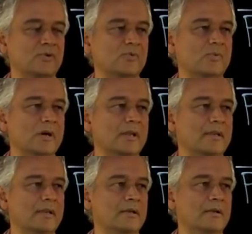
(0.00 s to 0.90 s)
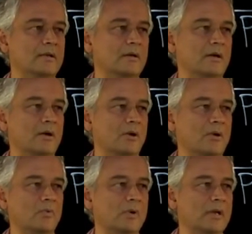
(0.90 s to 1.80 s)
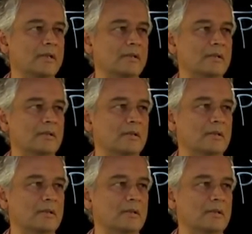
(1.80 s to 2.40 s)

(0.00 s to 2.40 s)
Q1 R1